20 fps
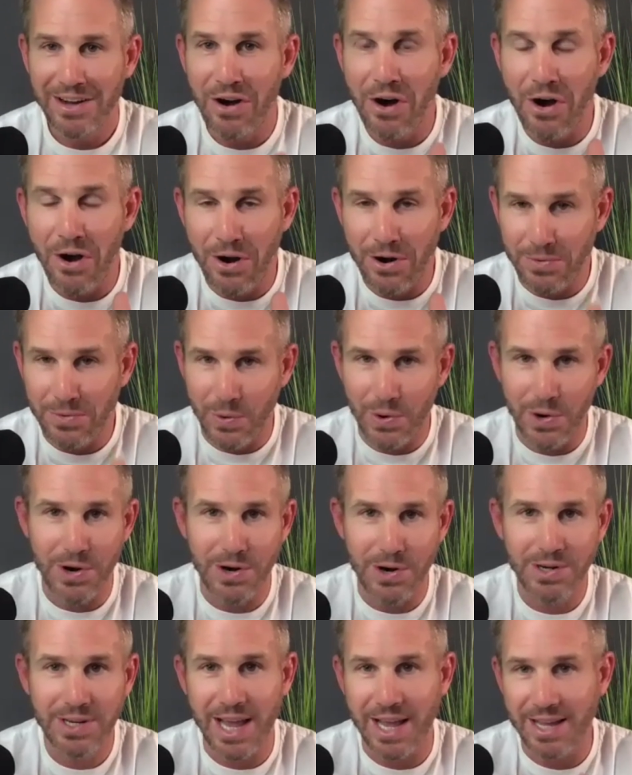Hard
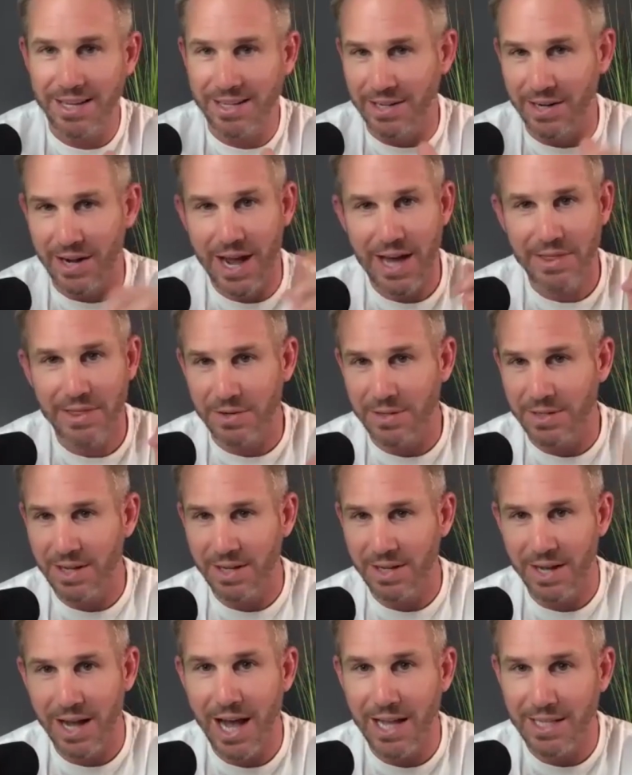work, you know, out there in the
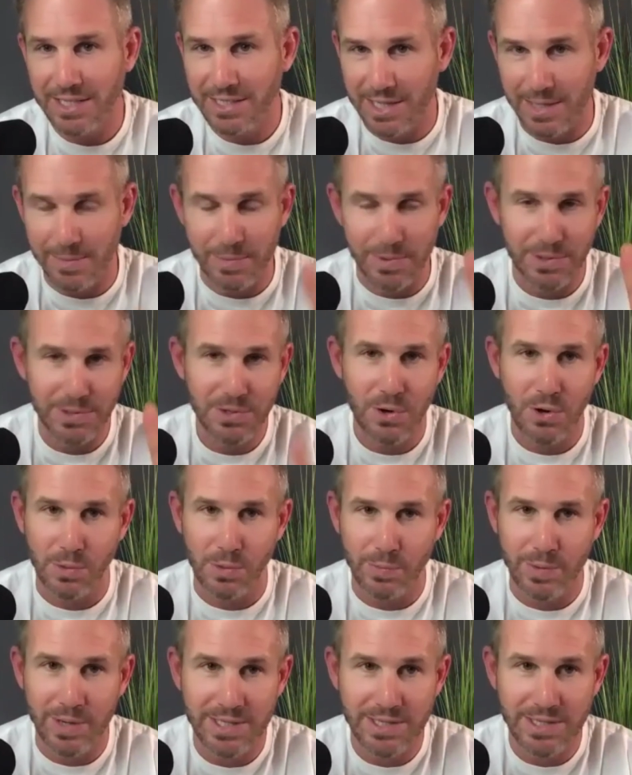hot summers,
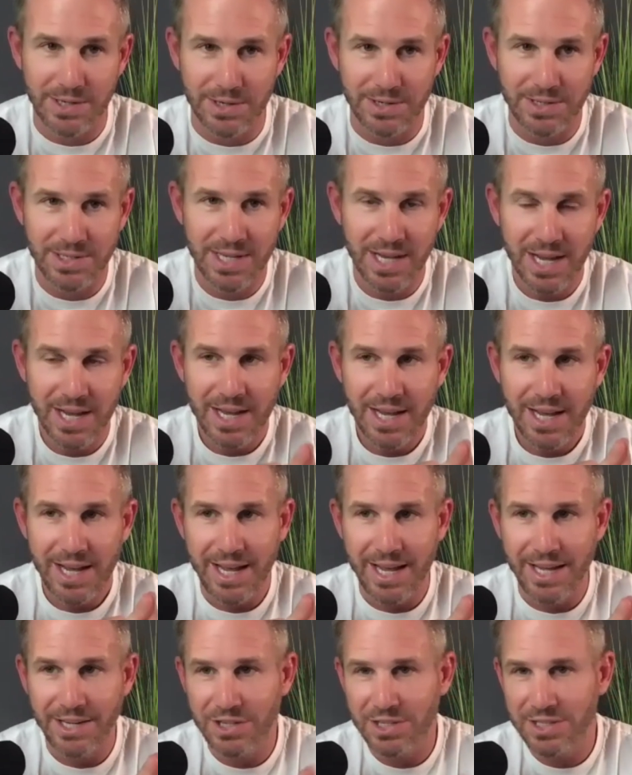cold winters,
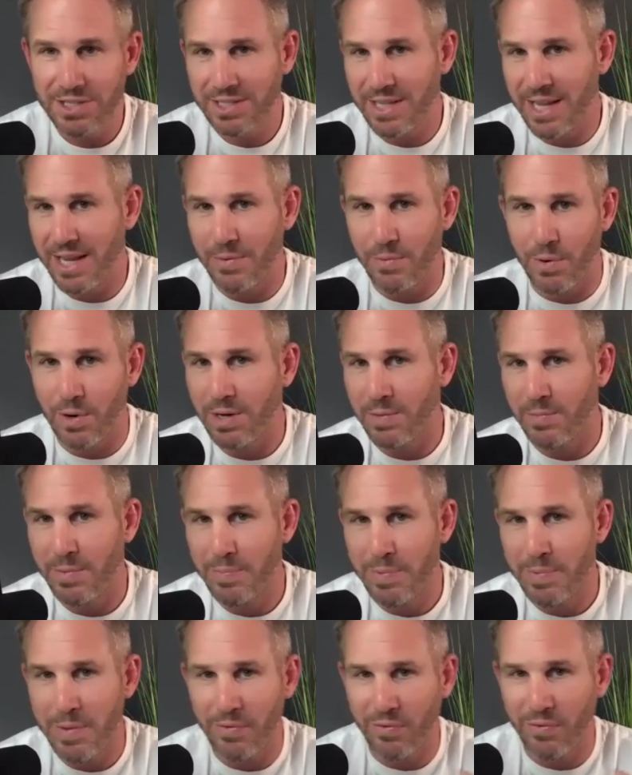and just like working
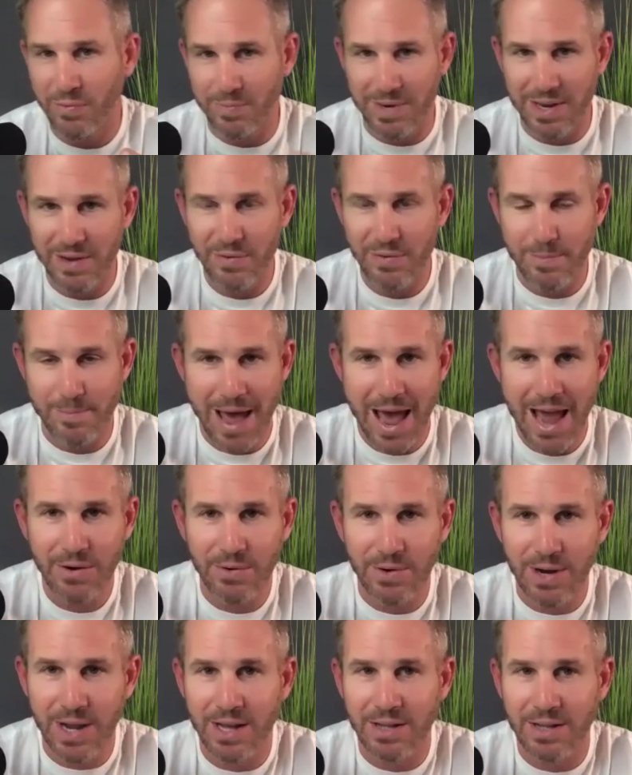with people from different
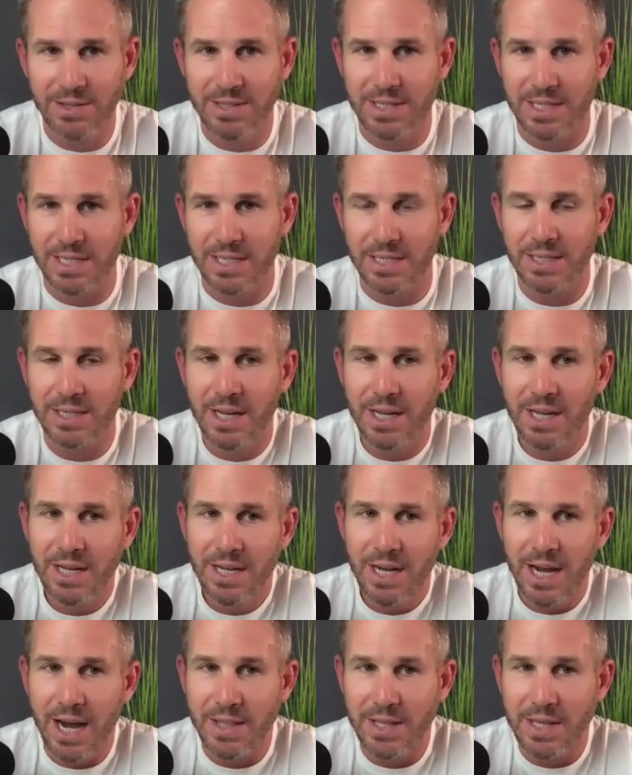backgrounds. And
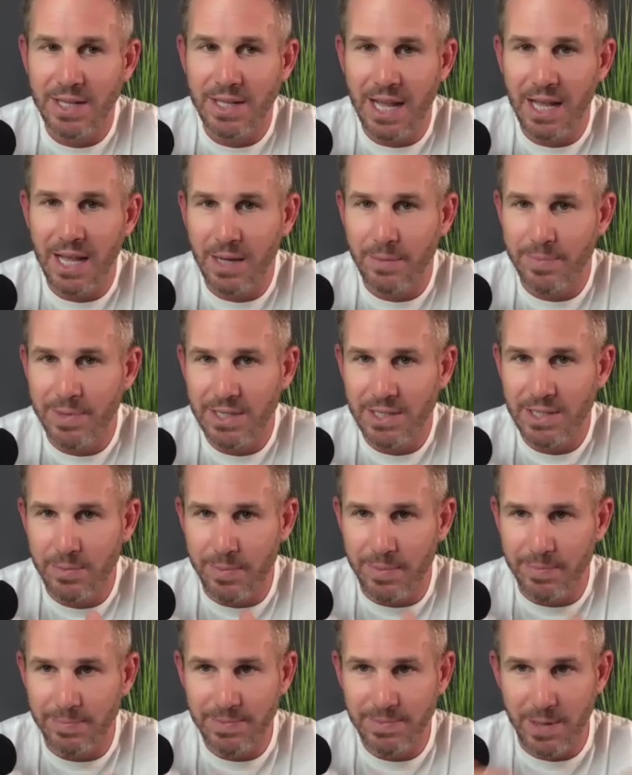I think that helped me
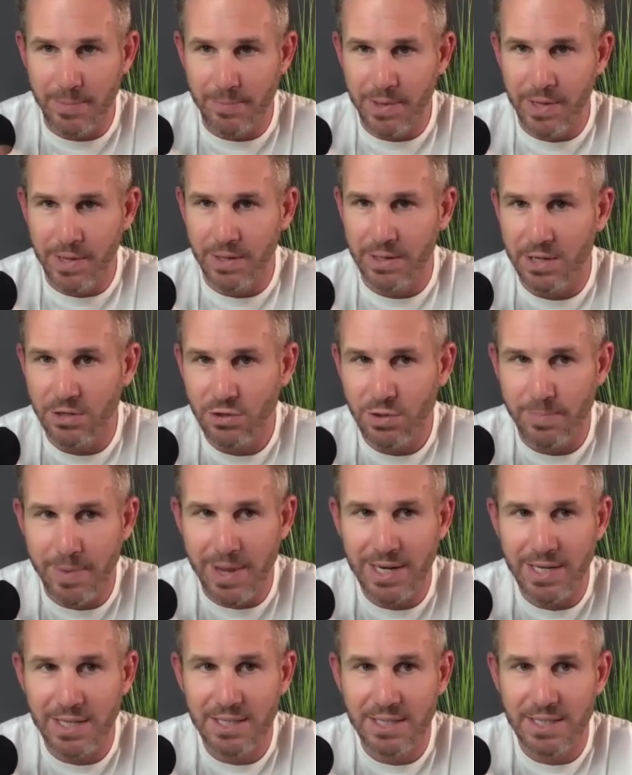to to build a
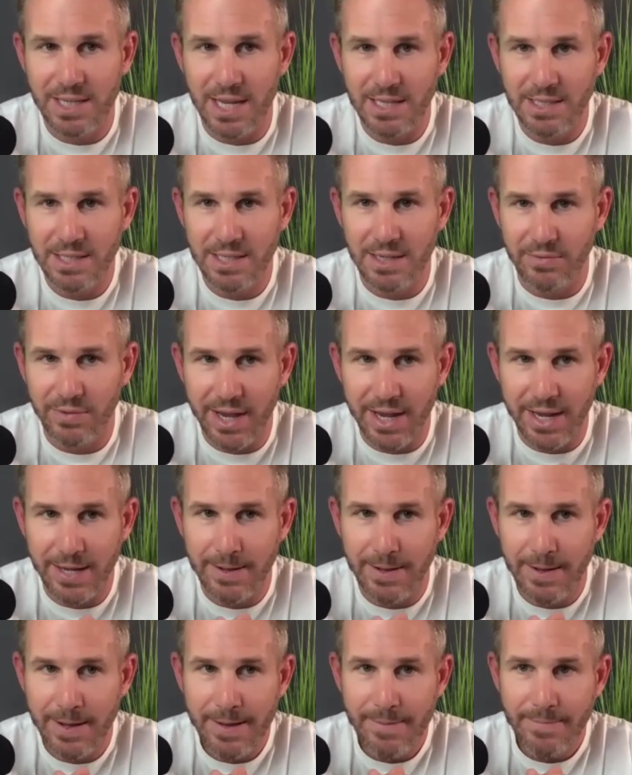tremendous sense of
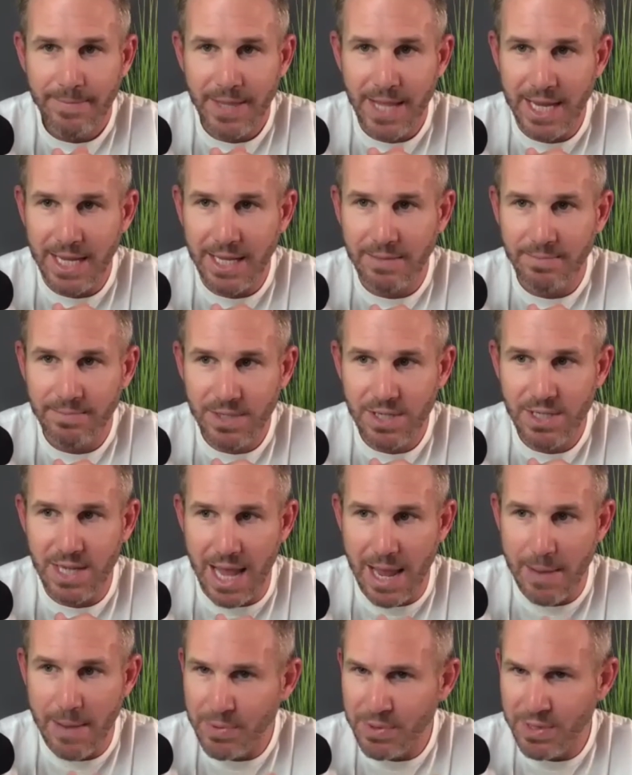like like just
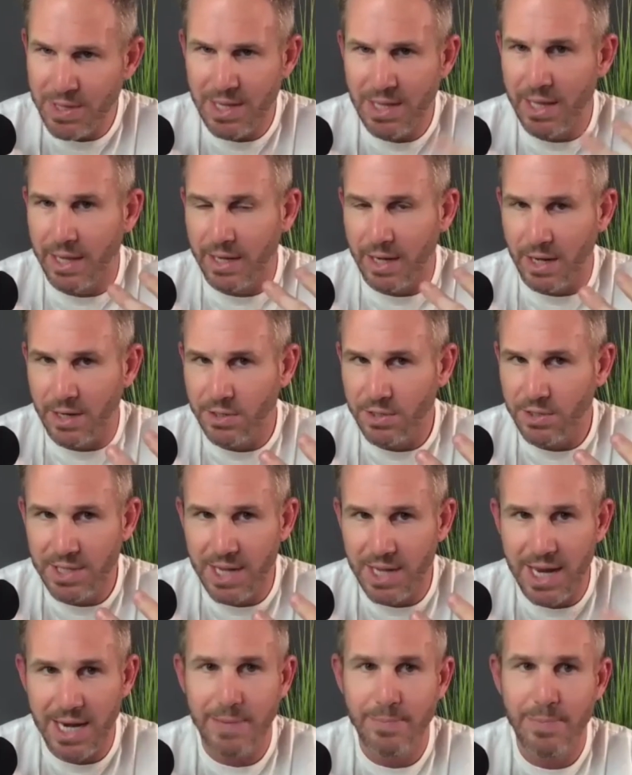empathy, like
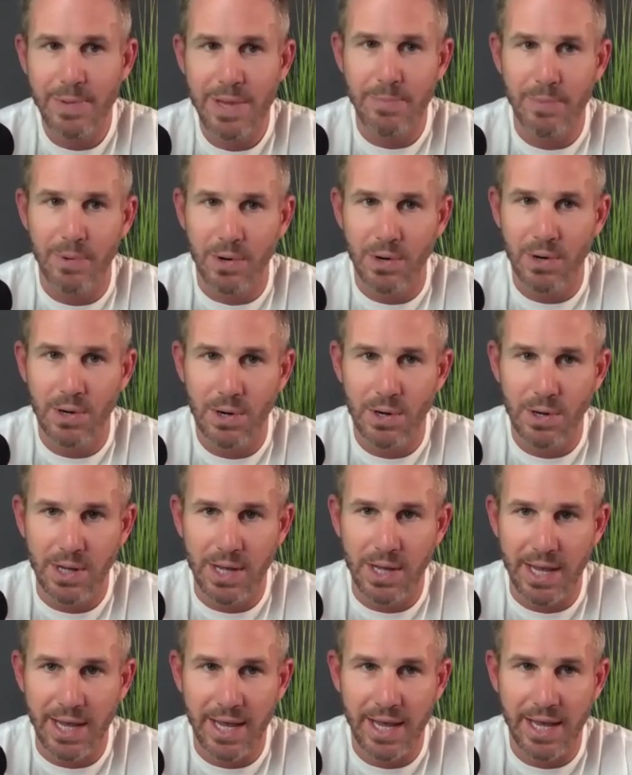understanding people
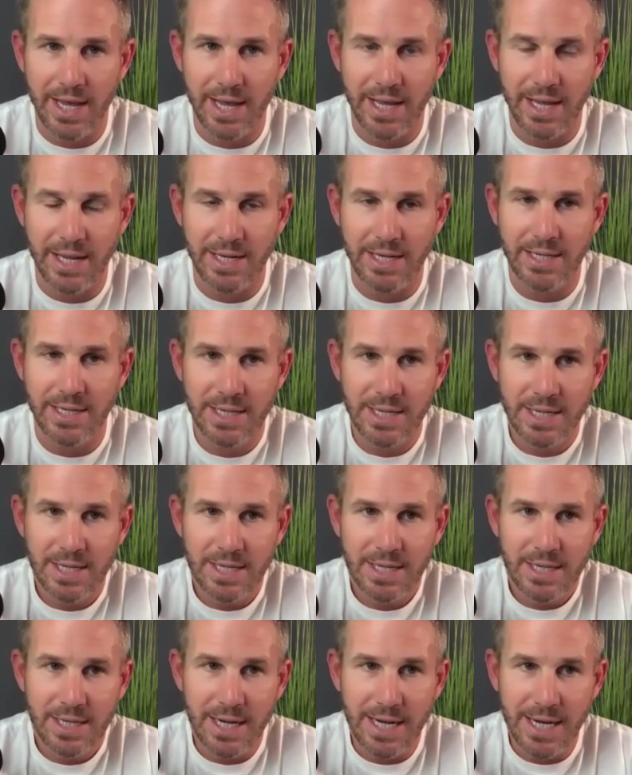and
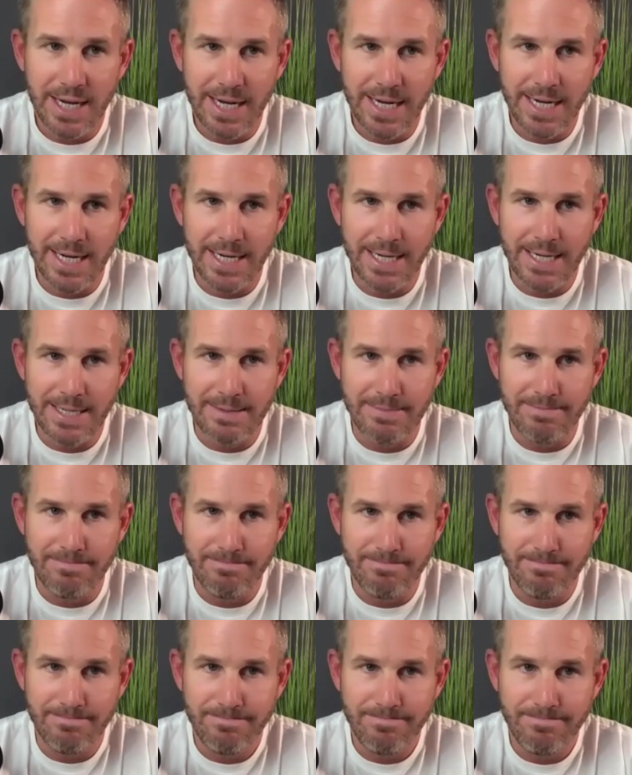
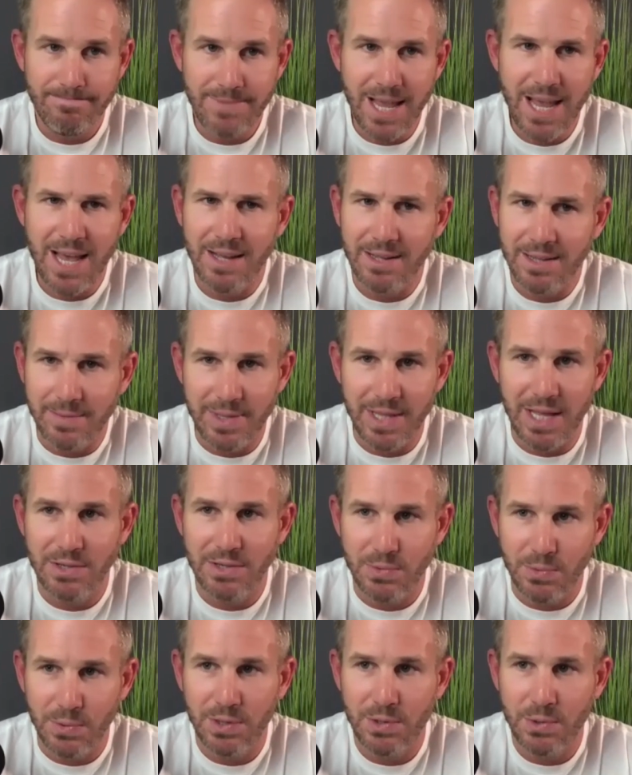um yeah, I mean that
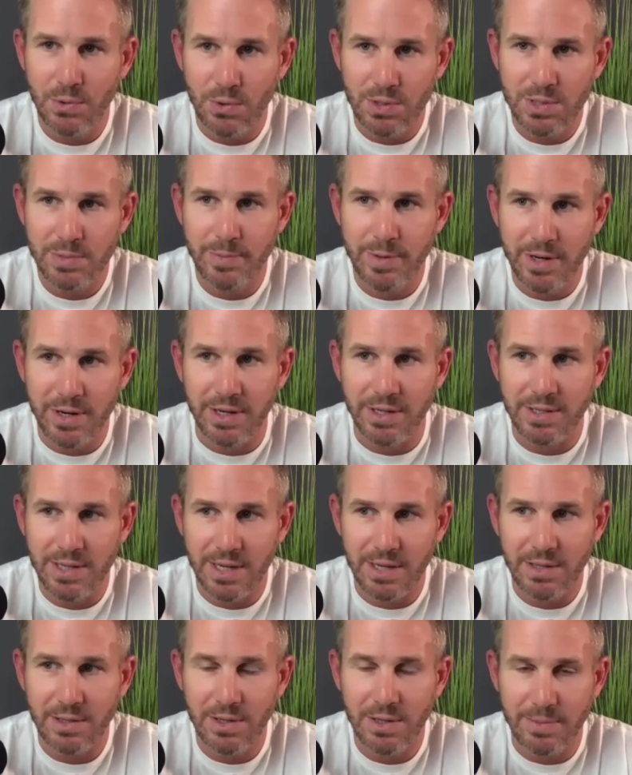was a really cool experience,
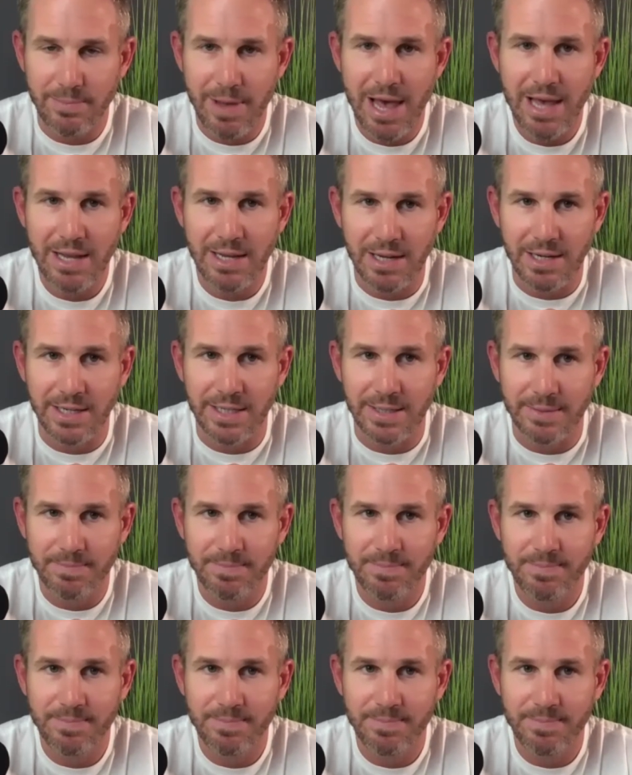like looking back on it.